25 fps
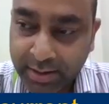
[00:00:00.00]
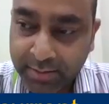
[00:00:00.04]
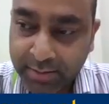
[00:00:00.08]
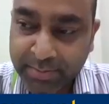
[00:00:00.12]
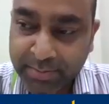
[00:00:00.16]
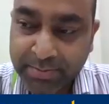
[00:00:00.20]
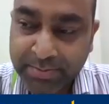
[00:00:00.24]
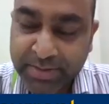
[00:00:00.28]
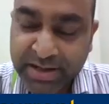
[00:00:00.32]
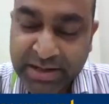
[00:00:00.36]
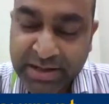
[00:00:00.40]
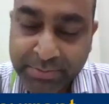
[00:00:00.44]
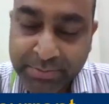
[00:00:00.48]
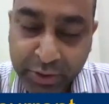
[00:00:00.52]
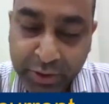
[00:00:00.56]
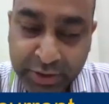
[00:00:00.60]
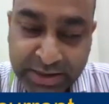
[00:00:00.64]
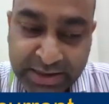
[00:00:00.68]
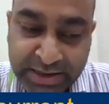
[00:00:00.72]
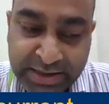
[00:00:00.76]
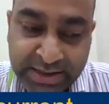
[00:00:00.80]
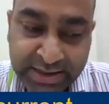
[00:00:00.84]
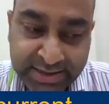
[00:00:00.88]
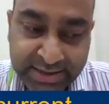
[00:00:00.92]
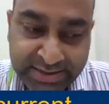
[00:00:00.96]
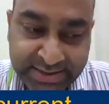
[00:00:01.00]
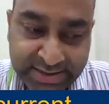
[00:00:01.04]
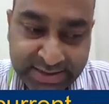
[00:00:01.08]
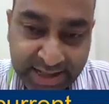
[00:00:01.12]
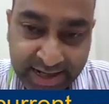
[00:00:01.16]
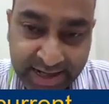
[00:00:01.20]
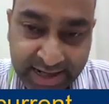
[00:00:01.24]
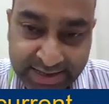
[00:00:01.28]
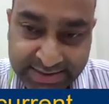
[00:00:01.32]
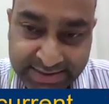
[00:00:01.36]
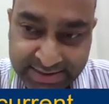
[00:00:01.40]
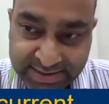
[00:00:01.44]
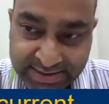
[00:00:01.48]
membrane protein
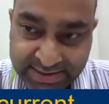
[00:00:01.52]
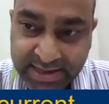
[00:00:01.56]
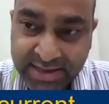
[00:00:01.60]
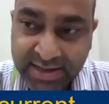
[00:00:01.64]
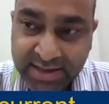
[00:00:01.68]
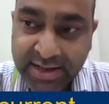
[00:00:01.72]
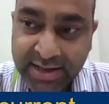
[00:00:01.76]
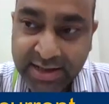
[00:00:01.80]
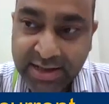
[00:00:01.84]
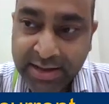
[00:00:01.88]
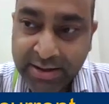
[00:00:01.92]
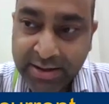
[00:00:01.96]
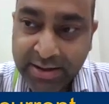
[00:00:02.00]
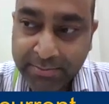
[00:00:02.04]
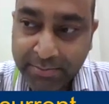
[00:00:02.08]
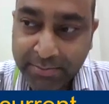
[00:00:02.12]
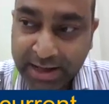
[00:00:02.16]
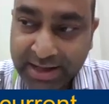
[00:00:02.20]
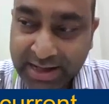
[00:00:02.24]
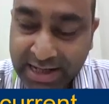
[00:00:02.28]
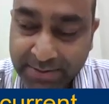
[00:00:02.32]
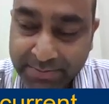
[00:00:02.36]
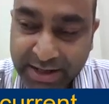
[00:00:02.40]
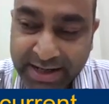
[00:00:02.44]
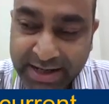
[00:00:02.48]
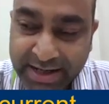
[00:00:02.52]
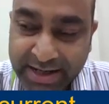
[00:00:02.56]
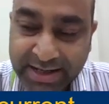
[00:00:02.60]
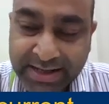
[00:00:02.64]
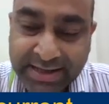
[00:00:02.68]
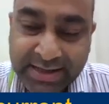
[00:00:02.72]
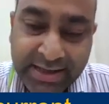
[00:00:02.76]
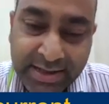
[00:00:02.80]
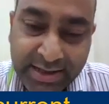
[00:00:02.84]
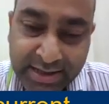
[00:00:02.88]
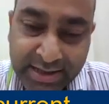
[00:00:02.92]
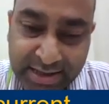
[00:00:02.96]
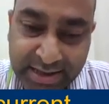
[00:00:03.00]
crystallization, but lipidic
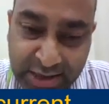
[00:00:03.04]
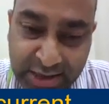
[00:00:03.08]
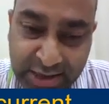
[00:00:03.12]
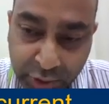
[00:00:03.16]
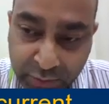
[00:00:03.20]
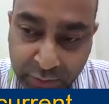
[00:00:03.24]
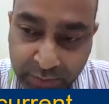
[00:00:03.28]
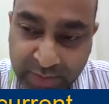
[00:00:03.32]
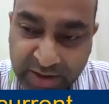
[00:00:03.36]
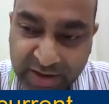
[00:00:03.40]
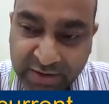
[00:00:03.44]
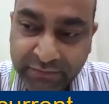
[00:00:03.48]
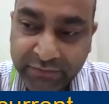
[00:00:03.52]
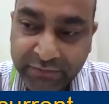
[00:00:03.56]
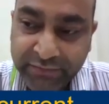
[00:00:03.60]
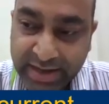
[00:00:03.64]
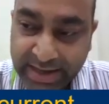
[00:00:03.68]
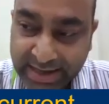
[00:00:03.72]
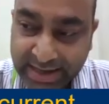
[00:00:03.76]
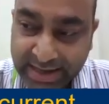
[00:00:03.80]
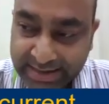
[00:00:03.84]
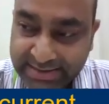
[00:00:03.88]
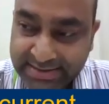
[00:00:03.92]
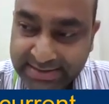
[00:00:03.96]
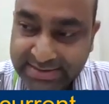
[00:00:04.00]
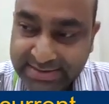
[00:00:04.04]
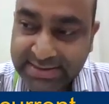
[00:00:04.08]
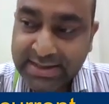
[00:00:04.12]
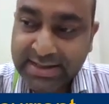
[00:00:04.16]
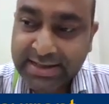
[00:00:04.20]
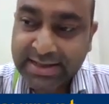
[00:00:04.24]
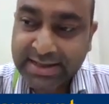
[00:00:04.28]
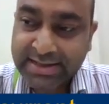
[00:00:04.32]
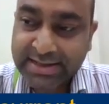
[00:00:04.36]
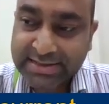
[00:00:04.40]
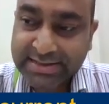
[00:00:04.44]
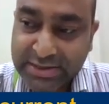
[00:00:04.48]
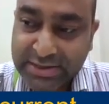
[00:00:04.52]
cubic phase
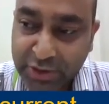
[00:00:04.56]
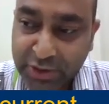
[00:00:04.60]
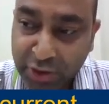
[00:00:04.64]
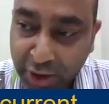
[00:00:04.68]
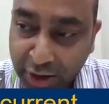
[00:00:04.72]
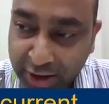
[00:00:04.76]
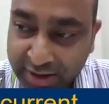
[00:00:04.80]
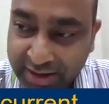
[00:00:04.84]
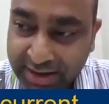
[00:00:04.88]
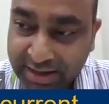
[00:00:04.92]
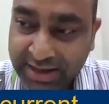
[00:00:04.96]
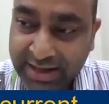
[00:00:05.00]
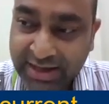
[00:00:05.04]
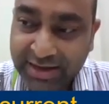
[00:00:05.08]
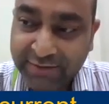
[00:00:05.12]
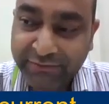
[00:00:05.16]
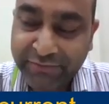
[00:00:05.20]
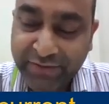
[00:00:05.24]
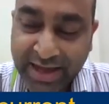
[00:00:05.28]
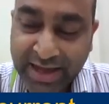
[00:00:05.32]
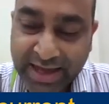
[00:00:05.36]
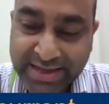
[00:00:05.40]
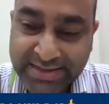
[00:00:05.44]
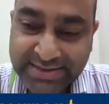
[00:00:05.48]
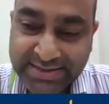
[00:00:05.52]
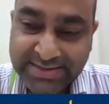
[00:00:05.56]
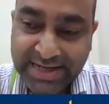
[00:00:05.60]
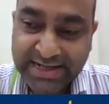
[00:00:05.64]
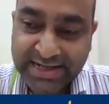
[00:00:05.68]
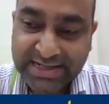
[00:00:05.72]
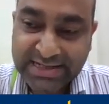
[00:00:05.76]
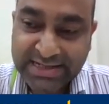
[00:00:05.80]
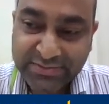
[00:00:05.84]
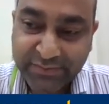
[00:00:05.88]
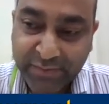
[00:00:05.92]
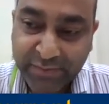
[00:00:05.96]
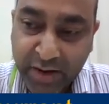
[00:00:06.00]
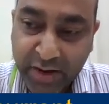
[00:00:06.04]
is not a phase that
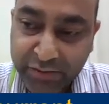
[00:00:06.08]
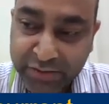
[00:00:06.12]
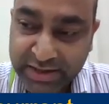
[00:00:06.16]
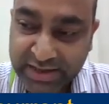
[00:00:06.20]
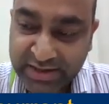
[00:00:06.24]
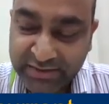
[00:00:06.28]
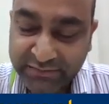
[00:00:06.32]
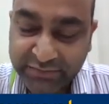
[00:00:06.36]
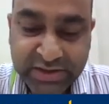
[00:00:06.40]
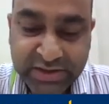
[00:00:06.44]
is found in